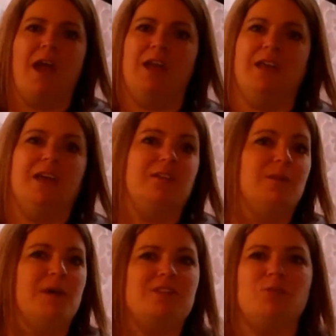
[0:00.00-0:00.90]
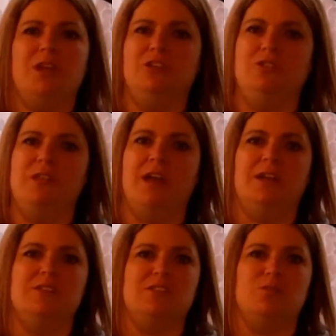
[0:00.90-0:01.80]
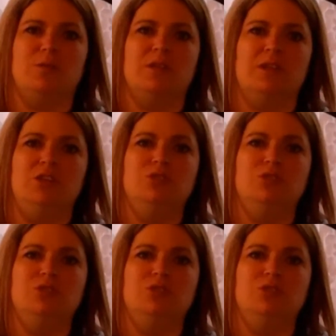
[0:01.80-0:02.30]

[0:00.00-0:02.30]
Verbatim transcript: And again, the best way to do that is to really